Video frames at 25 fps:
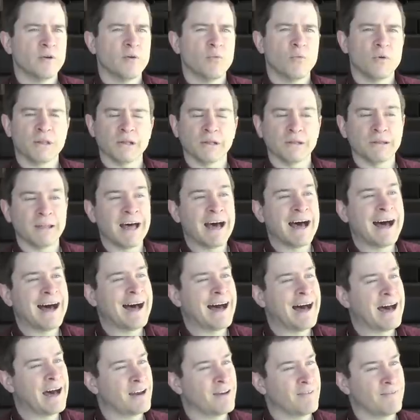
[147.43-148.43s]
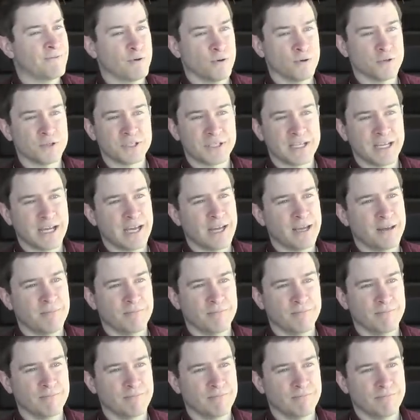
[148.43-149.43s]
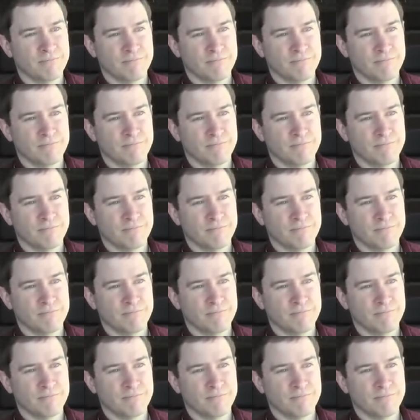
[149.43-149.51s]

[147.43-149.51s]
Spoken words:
with a lot of first-time